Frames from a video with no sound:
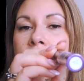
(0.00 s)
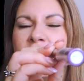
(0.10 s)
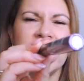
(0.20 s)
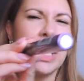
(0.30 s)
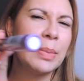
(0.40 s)

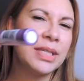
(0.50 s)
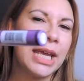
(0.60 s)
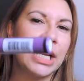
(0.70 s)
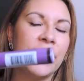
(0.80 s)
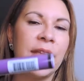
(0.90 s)
The reason I'm
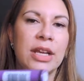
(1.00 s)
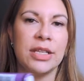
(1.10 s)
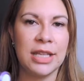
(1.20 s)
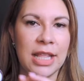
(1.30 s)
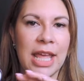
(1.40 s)
saying it like that
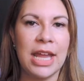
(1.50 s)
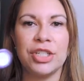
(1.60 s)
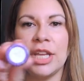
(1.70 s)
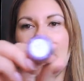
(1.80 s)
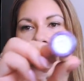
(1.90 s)
is that they
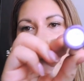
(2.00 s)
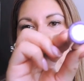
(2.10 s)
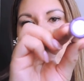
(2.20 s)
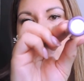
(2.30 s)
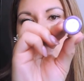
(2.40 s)
actually have
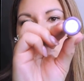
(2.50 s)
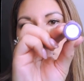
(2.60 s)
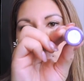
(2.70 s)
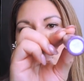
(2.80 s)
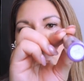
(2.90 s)
that little
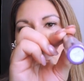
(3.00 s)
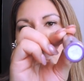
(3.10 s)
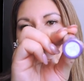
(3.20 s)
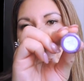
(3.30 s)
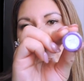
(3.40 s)

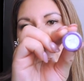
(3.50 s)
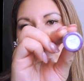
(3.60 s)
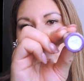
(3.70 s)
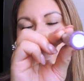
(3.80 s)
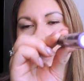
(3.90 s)
hyphen in the
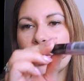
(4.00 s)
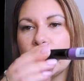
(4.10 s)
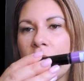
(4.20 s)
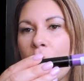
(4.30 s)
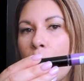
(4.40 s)
middle. I'm not
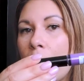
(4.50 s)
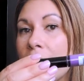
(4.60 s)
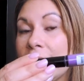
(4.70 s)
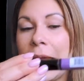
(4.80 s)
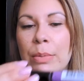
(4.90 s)
sure how well
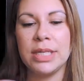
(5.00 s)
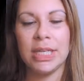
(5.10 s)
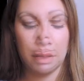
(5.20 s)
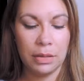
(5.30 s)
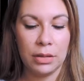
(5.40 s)
my camera's
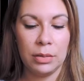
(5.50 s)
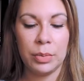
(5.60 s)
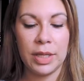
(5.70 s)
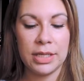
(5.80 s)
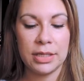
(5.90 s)
going to,
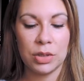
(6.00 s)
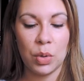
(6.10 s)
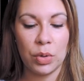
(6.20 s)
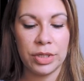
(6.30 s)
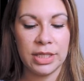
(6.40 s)
but this is
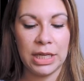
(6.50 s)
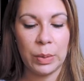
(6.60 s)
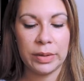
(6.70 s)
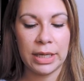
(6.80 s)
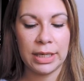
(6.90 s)
gorgeous.
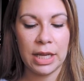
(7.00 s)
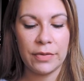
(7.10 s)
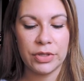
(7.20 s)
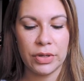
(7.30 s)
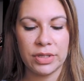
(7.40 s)
Anyone that
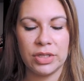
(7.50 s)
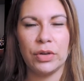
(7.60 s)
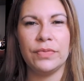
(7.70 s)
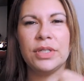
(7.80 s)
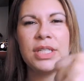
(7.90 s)
loves those
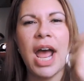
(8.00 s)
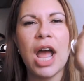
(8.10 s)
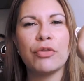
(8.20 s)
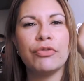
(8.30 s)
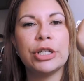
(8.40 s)
sort of
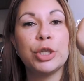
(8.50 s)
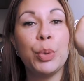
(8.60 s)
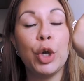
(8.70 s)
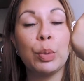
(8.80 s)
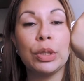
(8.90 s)
dark,
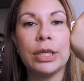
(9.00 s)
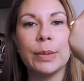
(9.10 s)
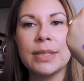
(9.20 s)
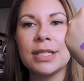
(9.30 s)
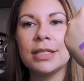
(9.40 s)
rich purple
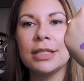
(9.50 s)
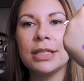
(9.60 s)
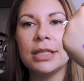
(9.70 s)
lips.